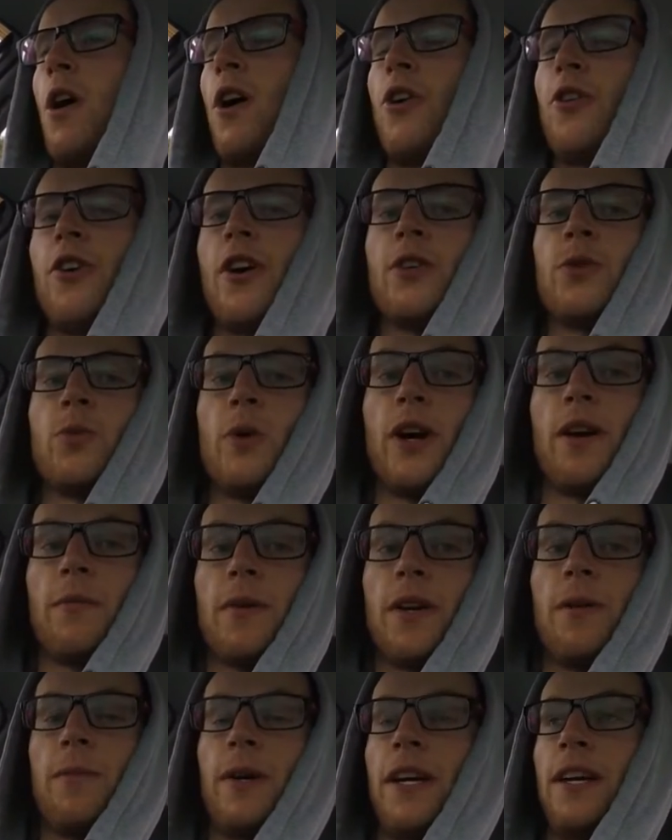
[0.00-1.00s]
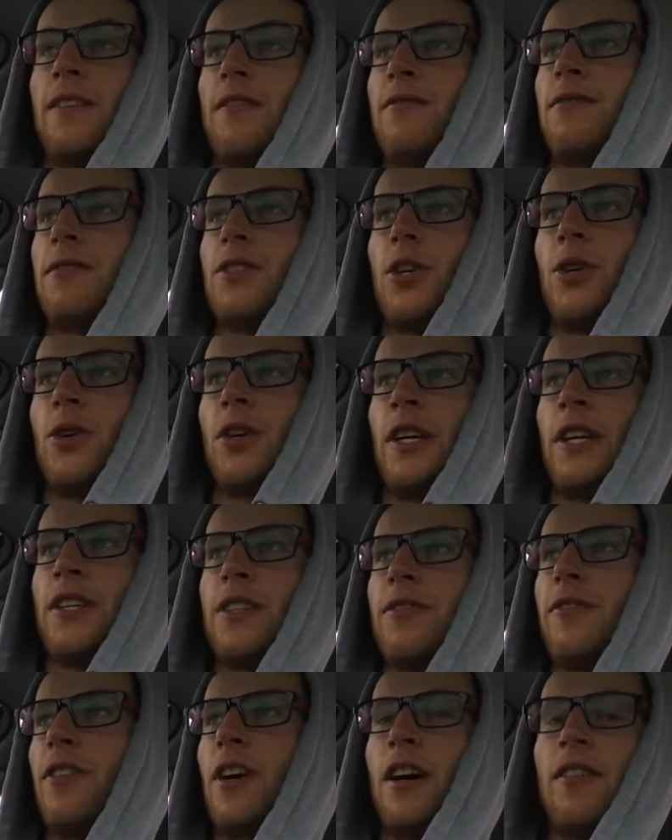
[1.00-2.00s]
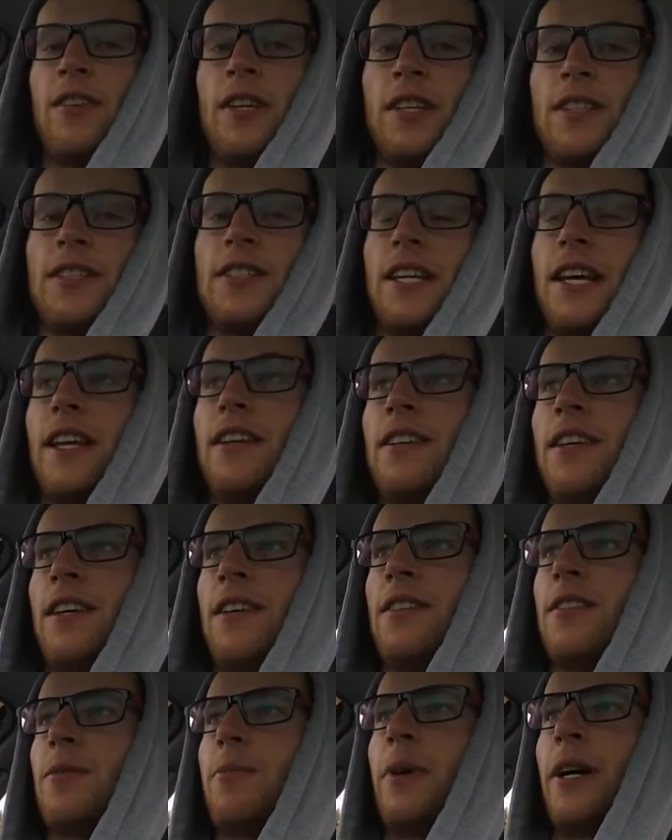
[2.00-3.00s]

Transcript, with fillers: who knows where I'm going to be in two years, five years, ten years,